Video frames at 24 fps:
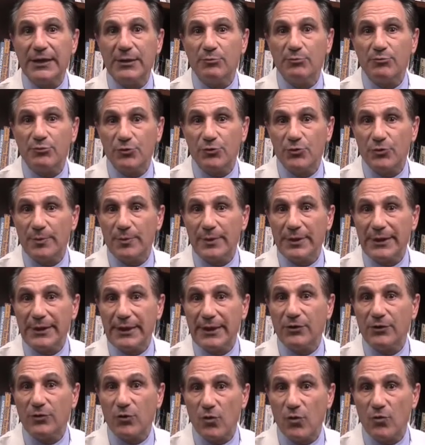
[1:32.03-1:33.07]
improvement
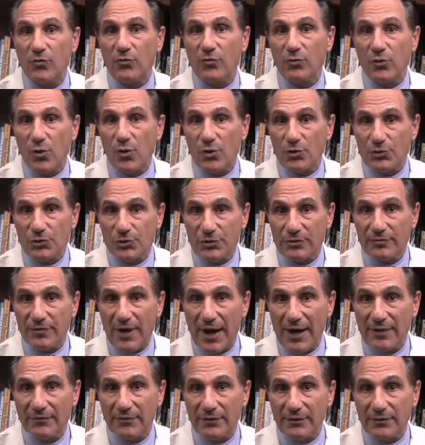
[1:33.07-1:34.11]
in overall
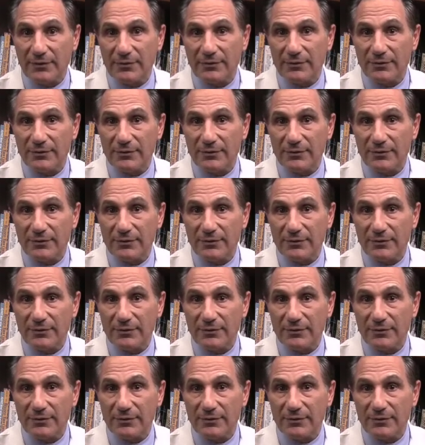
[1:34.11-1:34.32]
survival.